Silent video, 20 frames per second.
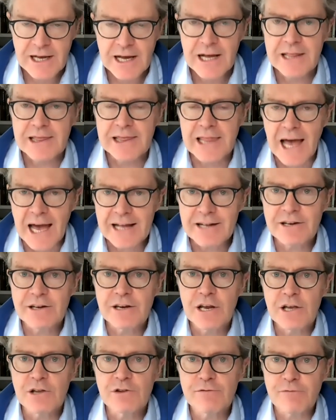Latin
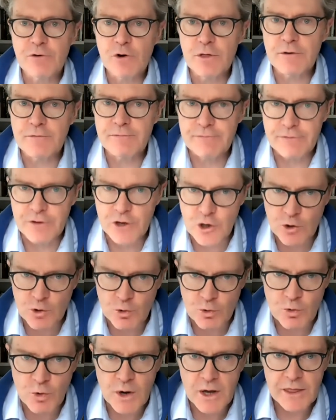is for the
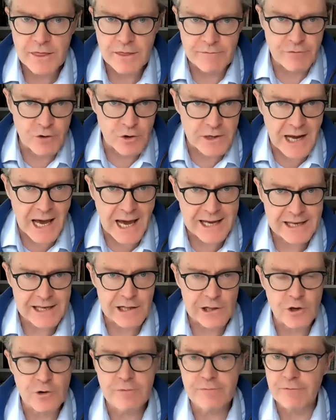few, the
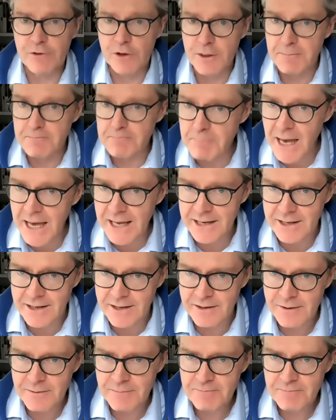vernacular for the many.